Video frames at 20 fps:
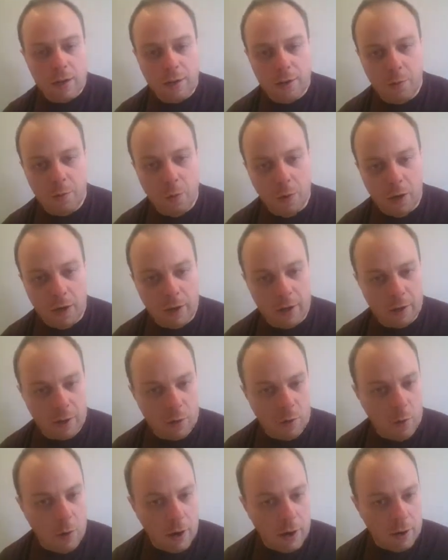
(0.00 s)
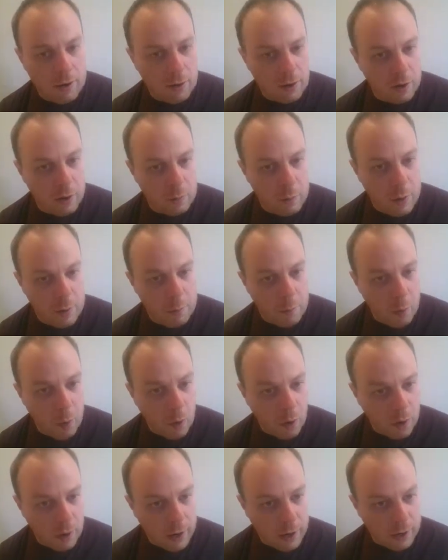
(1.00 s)
You'd want to inquire a little bit
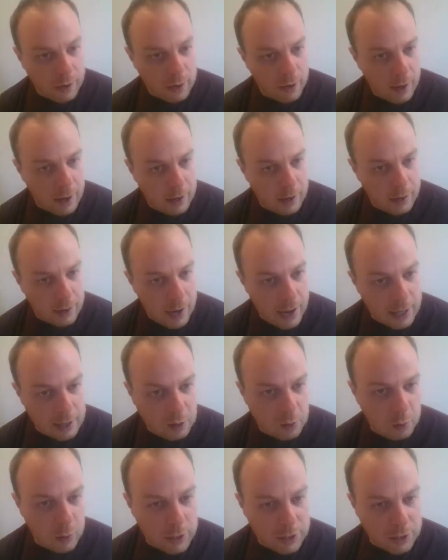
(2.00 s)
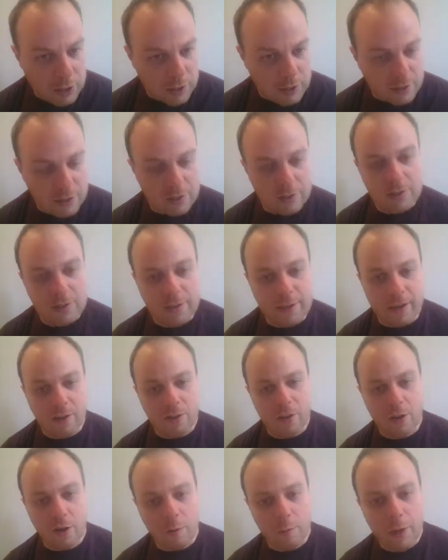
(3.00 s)
more and ask questions and dig a
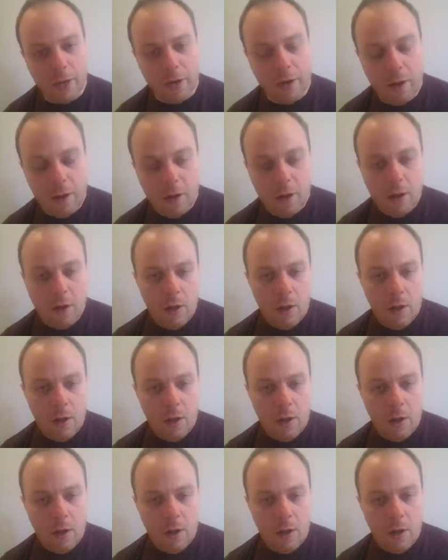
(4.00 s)
little bit.